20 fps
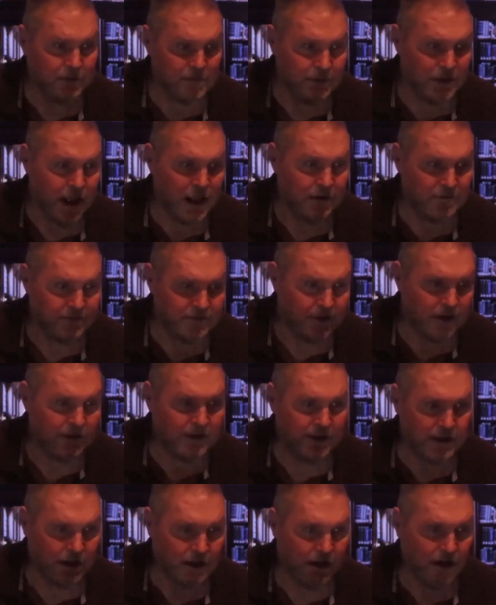is from
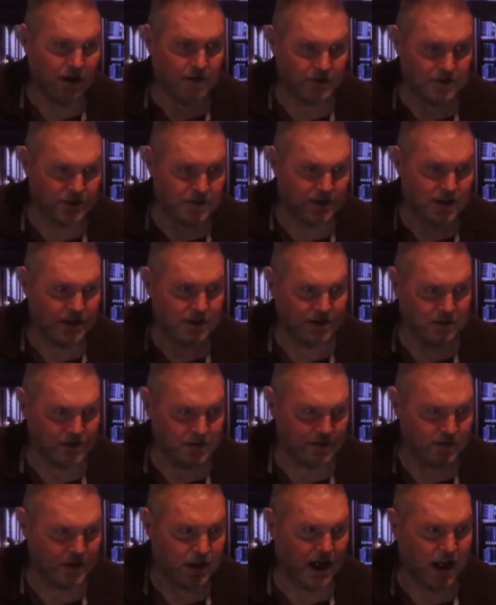not following the laws and
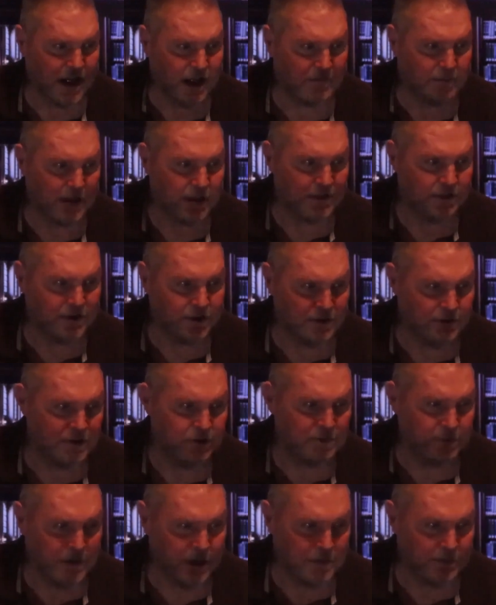teachings of God by the
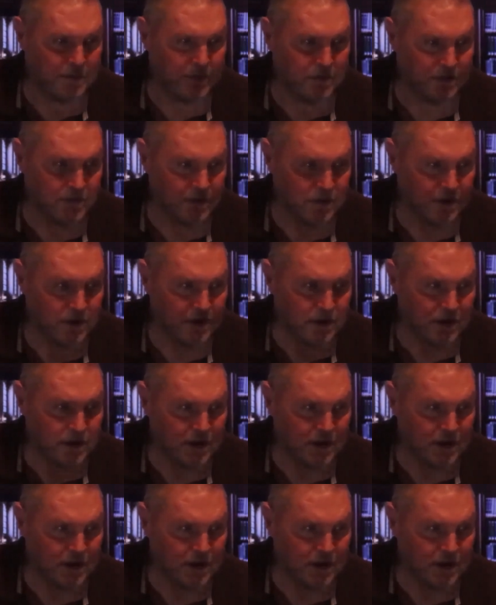Jewish people.